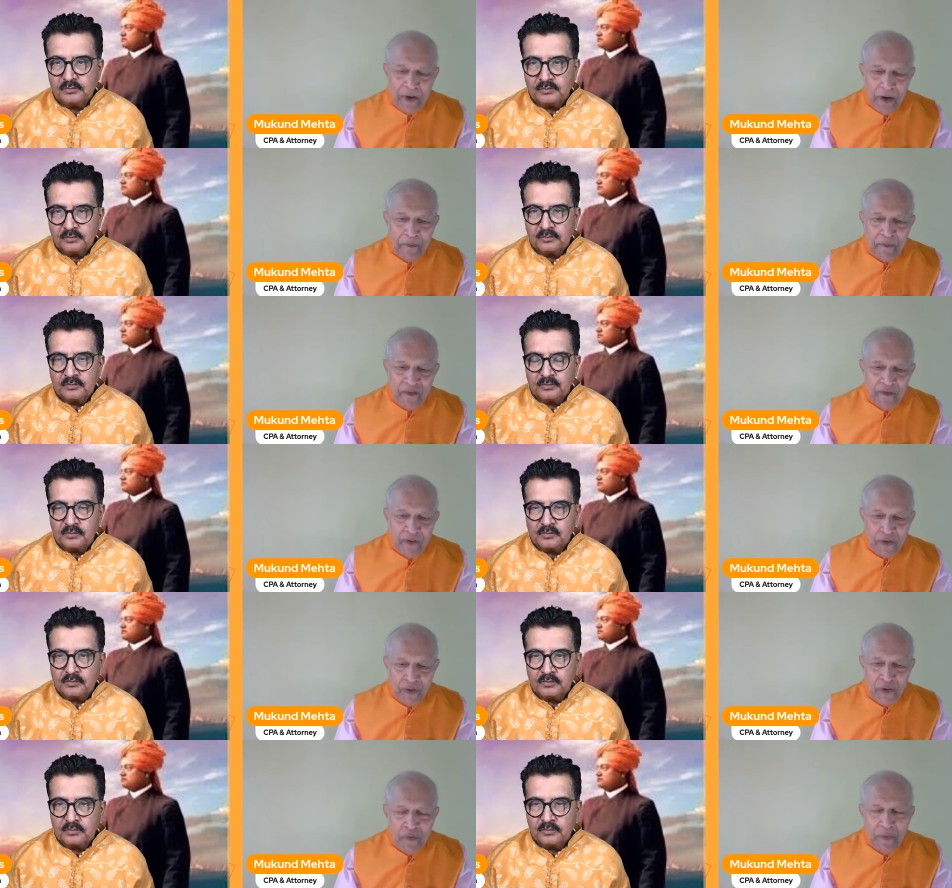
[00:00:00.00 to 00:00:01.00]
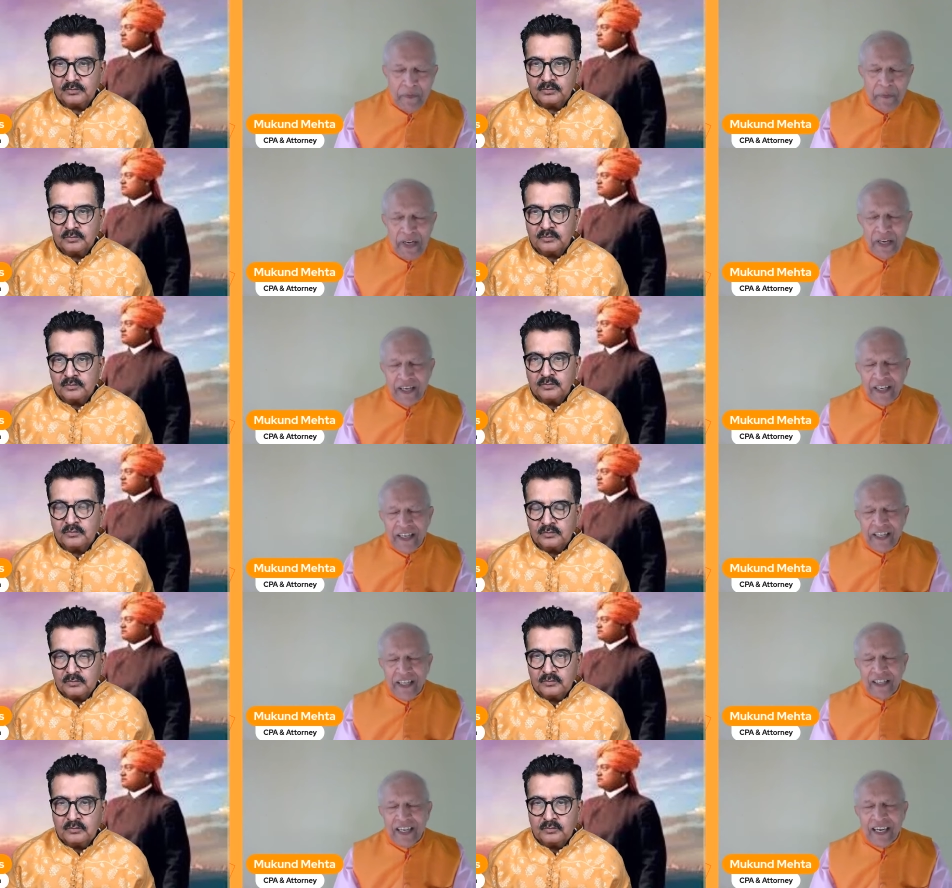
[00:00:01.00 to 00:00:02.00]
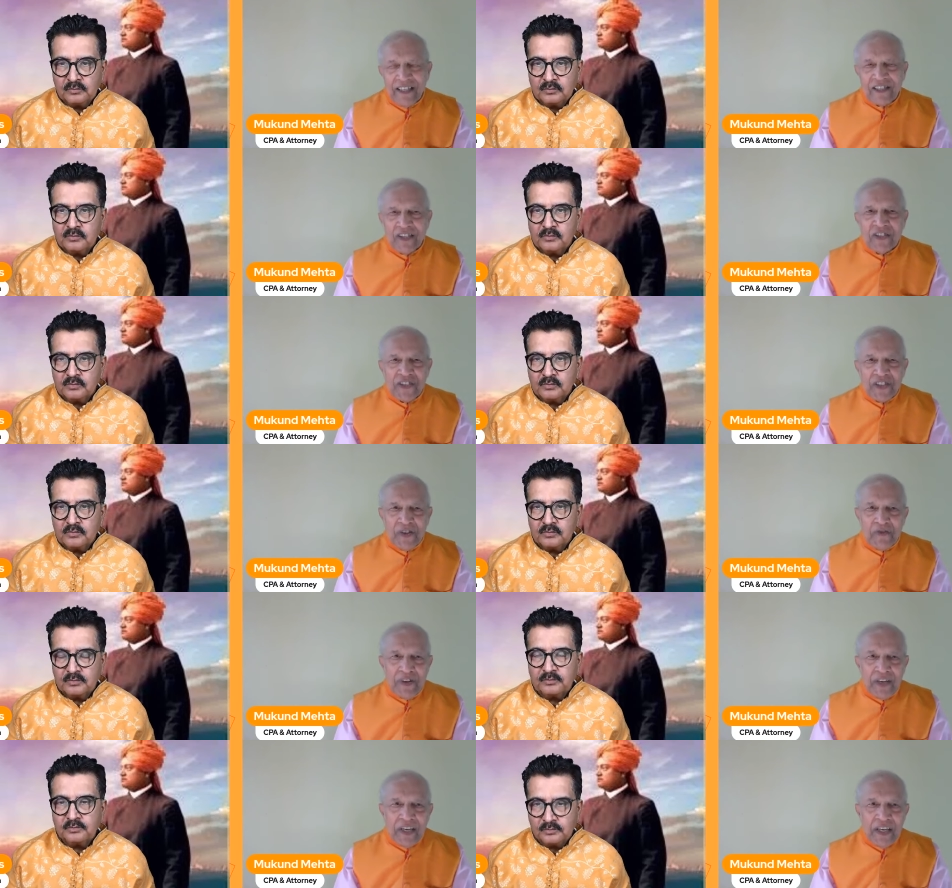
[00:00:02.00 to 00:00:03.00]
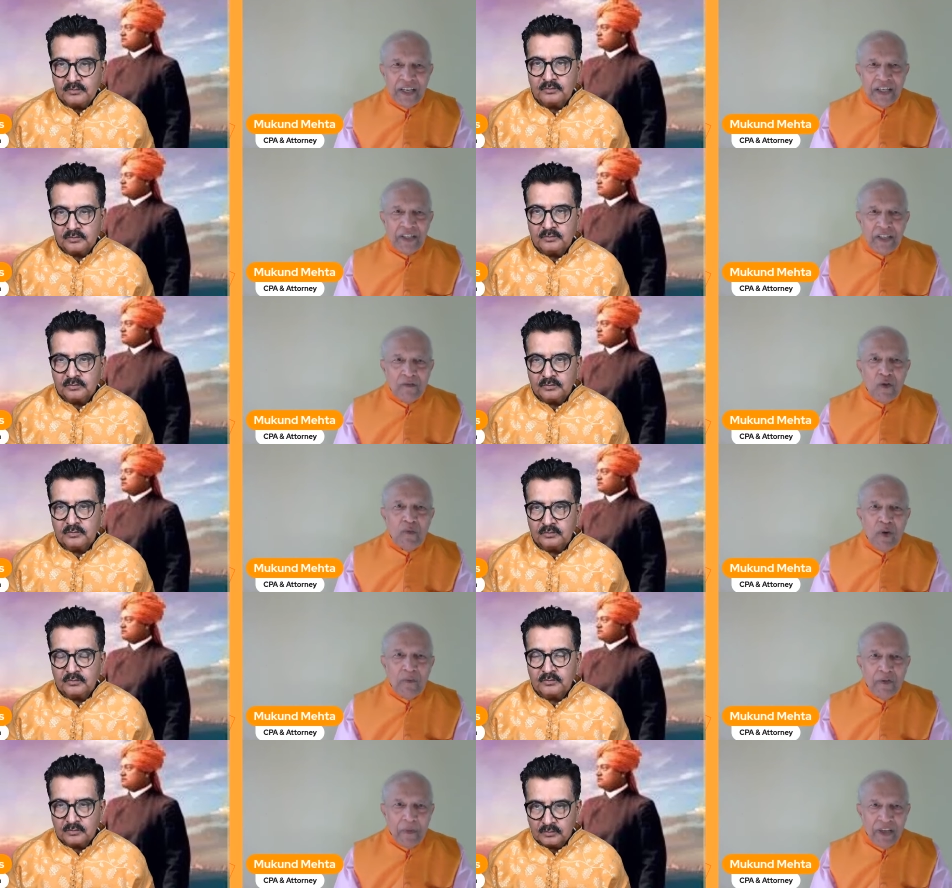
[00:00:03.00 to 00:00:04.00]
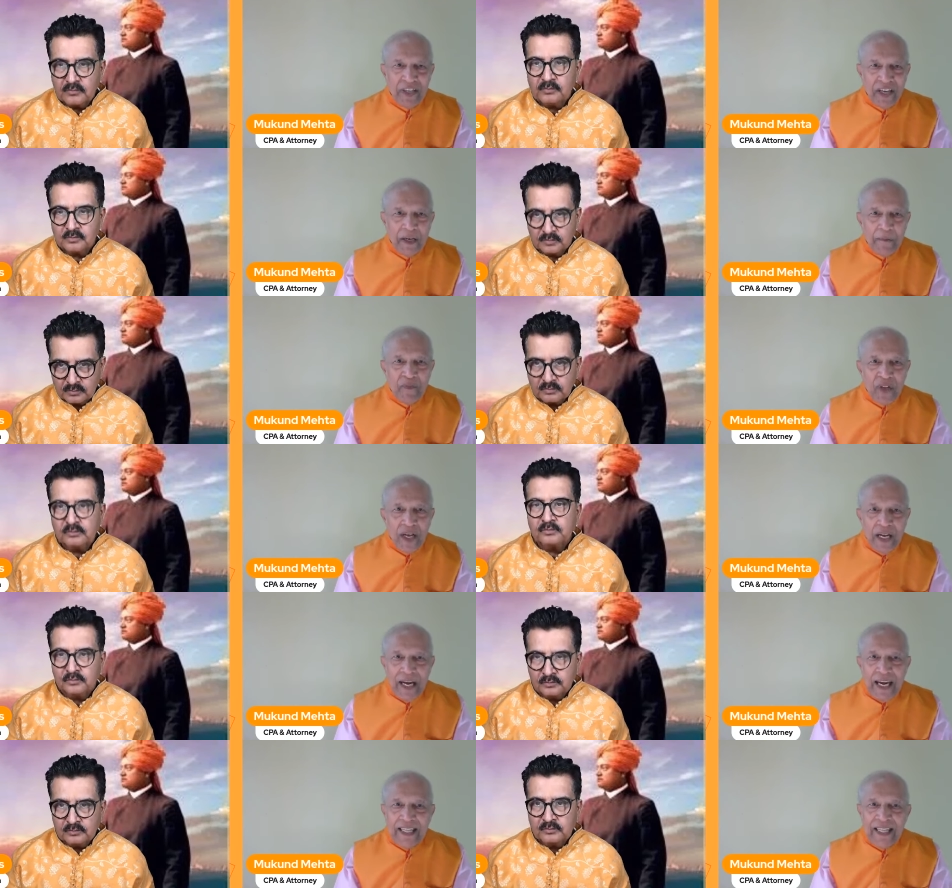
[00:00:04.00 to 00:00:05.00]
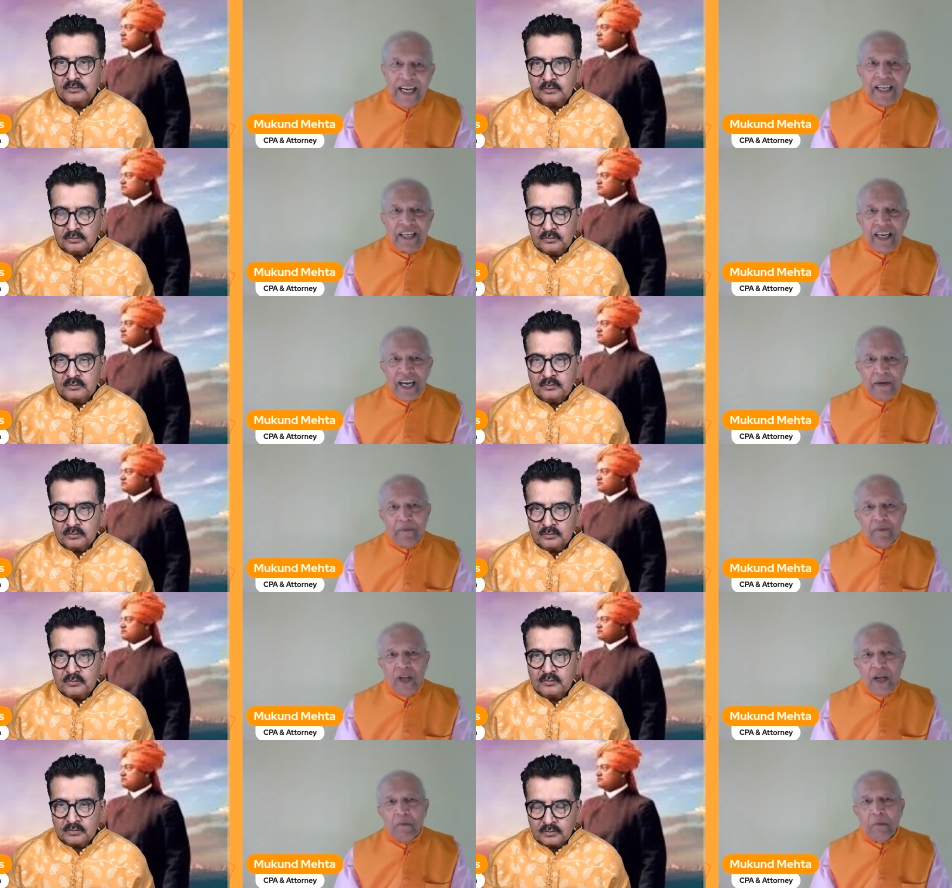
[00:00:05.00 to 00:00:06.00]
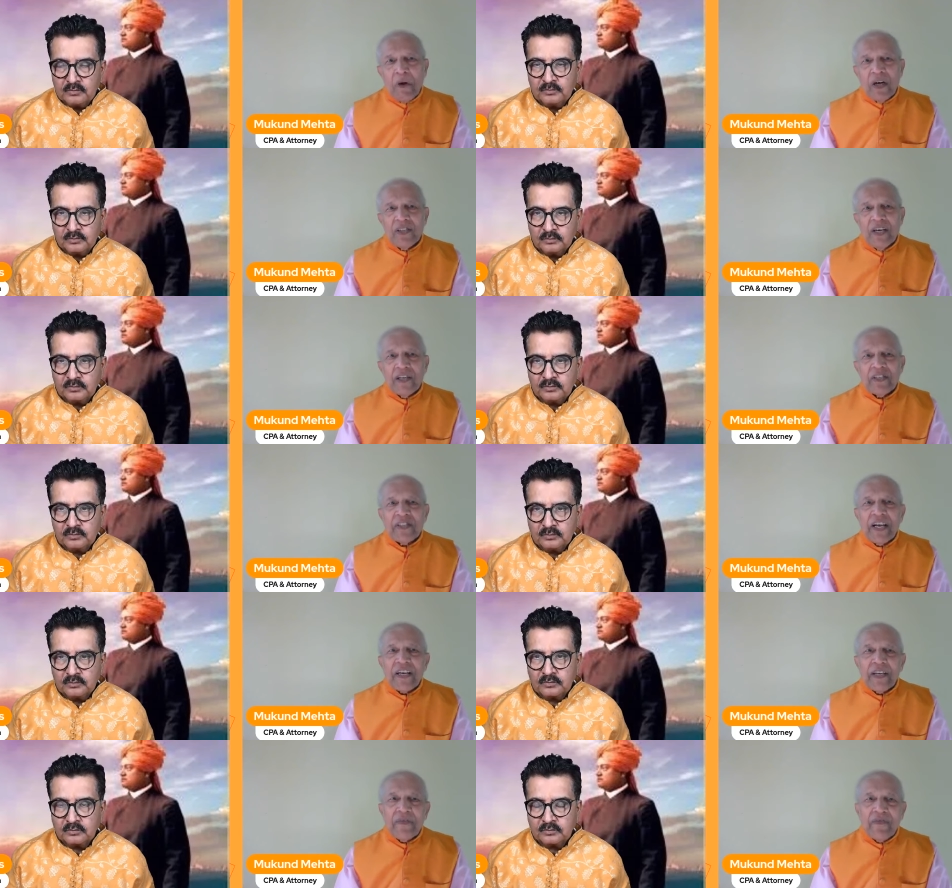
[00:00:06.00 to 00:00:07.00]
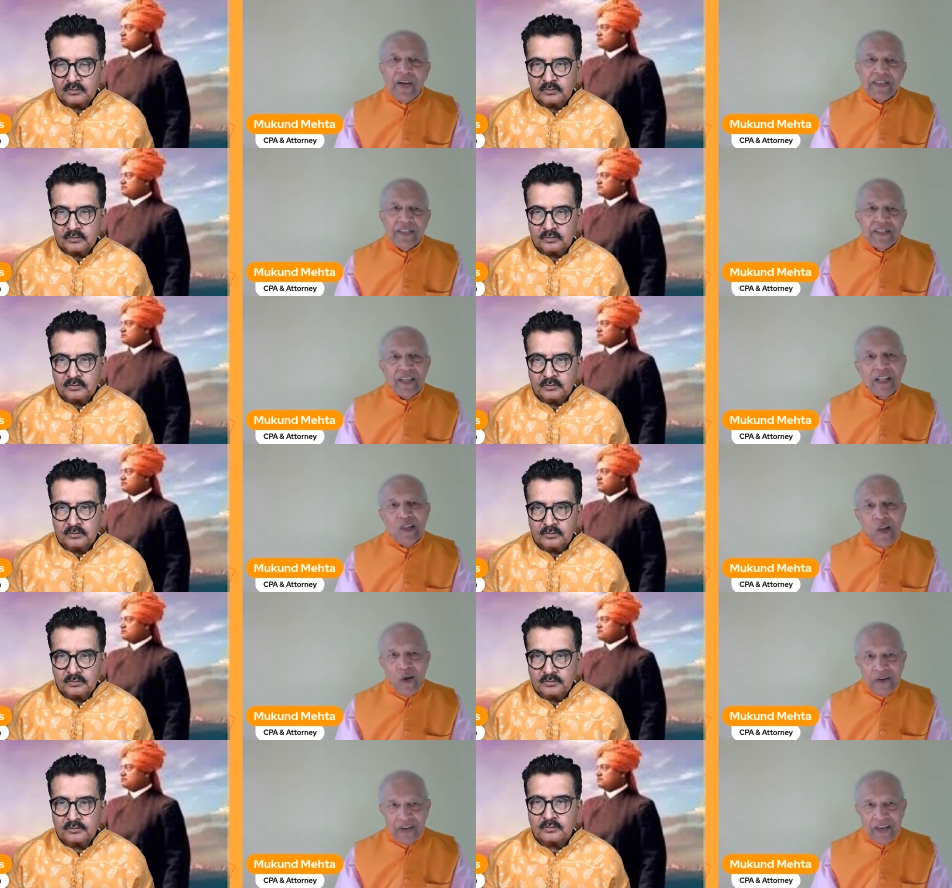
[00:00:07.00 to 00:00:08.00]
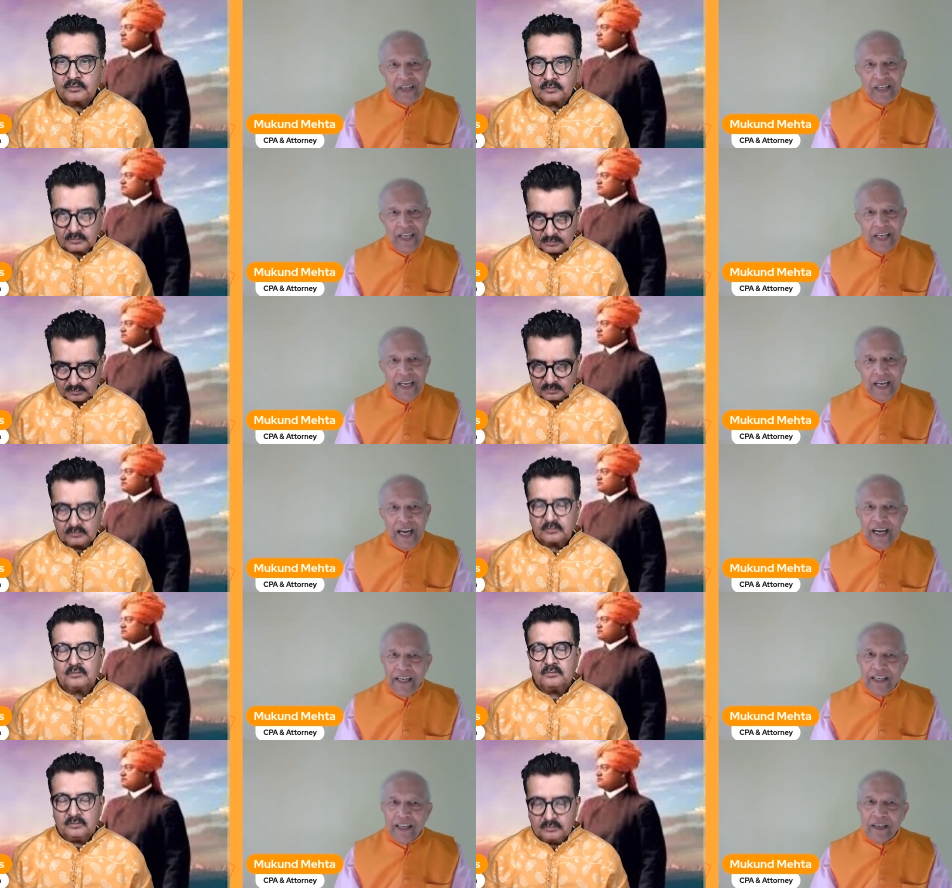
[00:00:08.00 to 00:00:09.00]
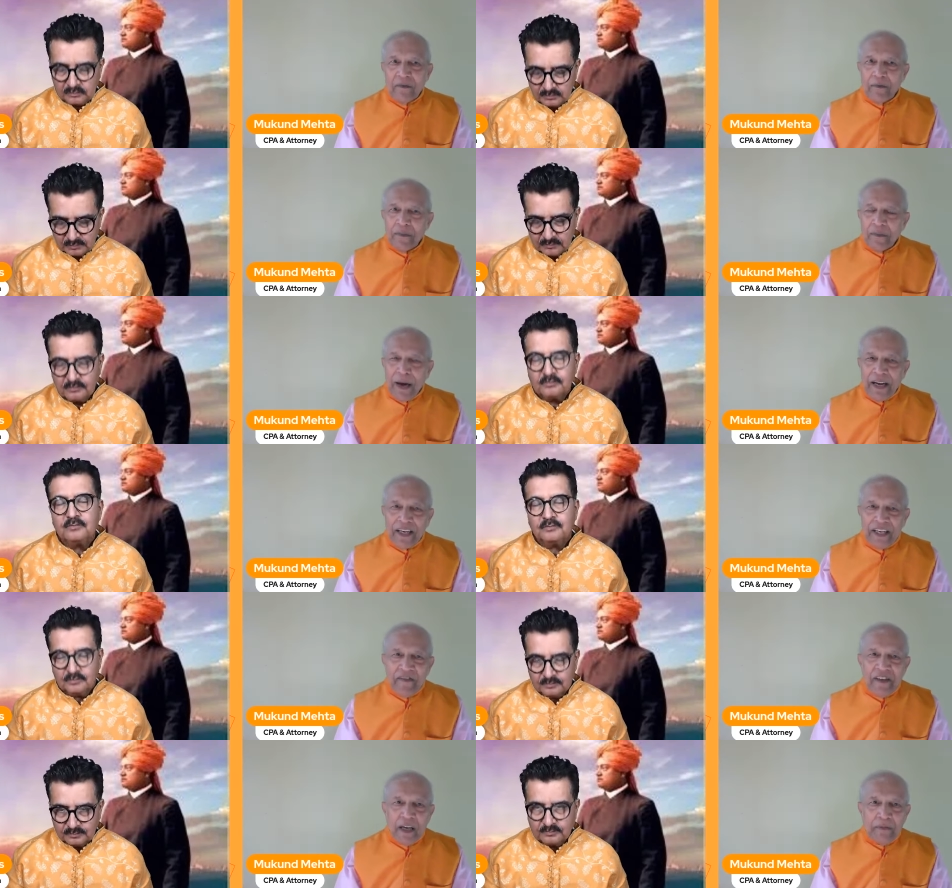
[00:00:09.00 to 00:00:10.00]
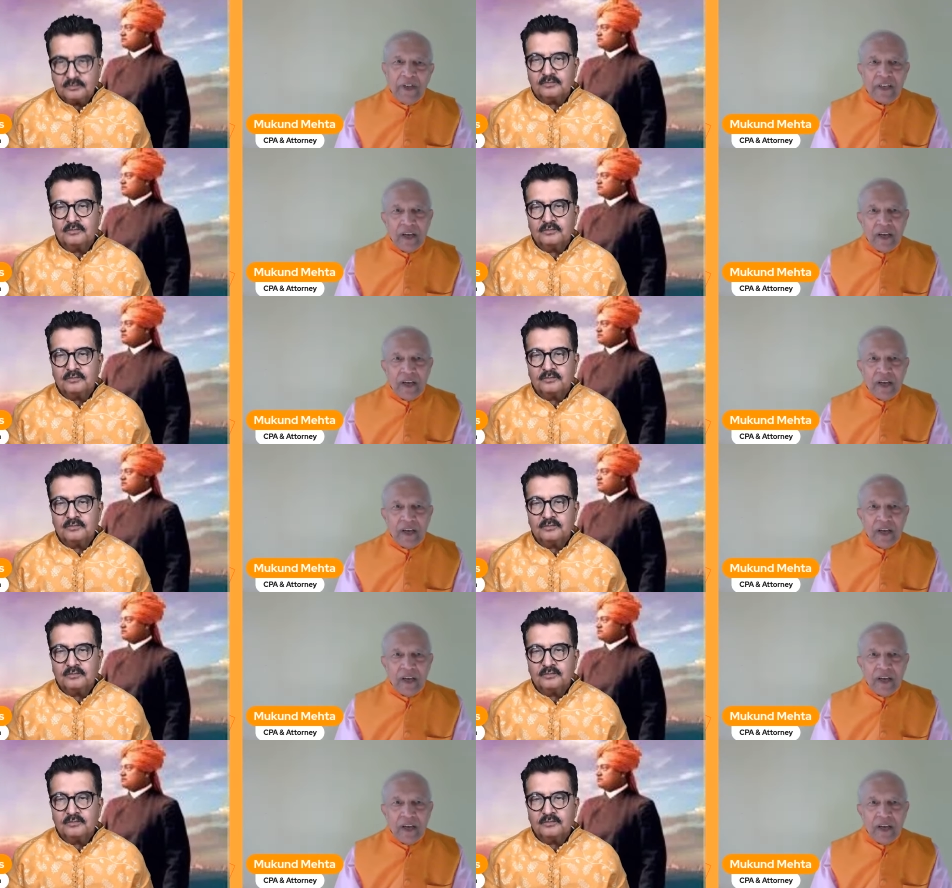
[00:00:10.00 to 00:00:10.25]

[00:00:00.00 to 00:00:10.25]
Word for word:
Speaker 1: a human being gets conceived in the womb of a mother, at that time mother sacrifices a lot, and by giving up the